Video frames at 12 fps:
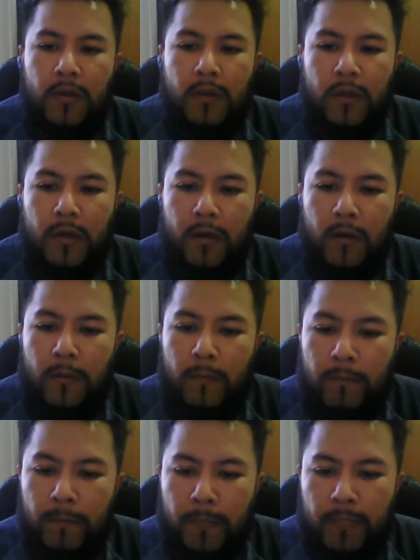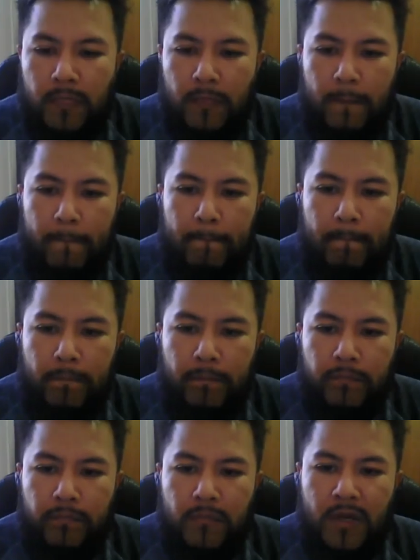And
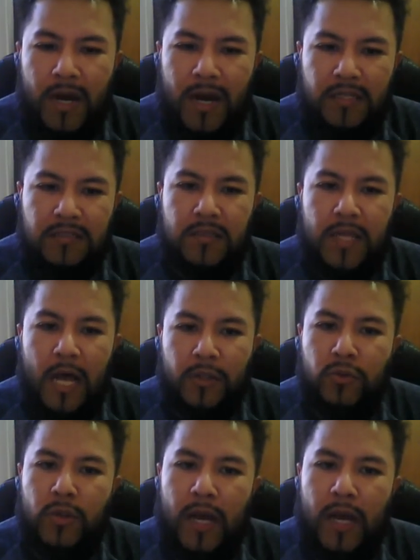the cons that